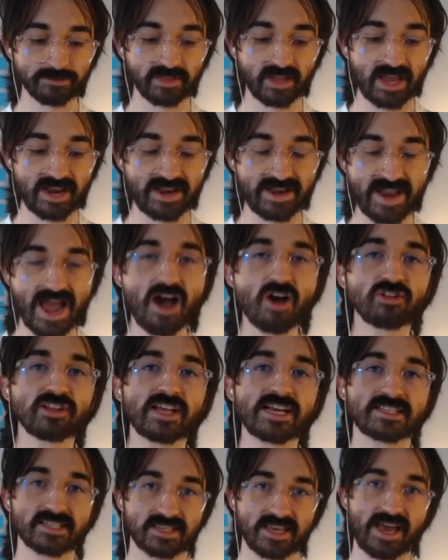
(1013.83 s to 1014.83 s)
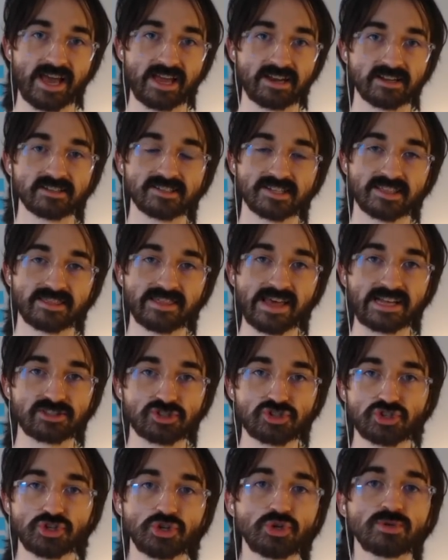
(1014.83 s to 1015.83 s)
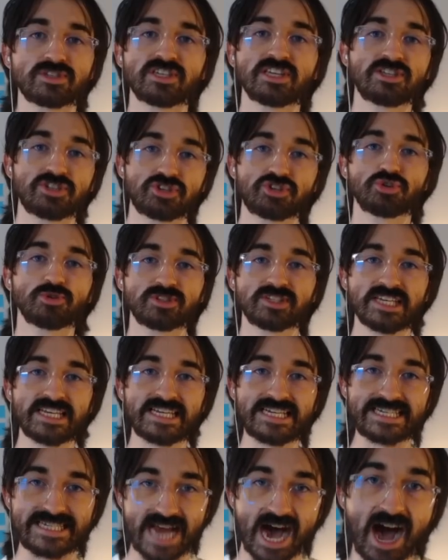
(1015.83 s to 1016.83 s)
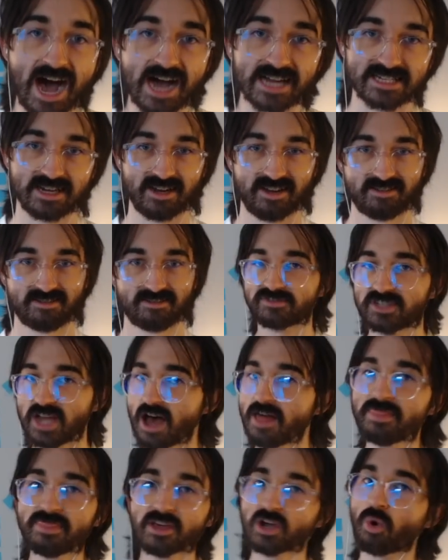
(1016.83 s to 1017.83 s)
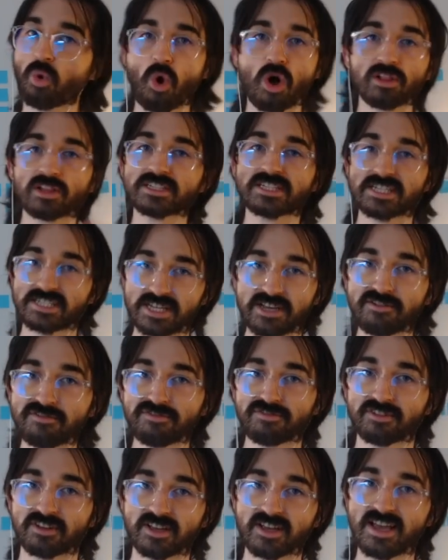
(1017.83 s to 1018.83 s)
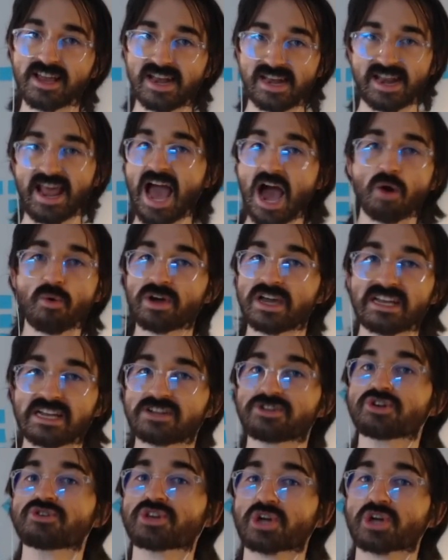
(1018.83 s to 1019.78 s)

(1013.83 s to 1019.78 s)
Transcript: and now let's get to that juicy data. Done the qualitative, now we're gonna do the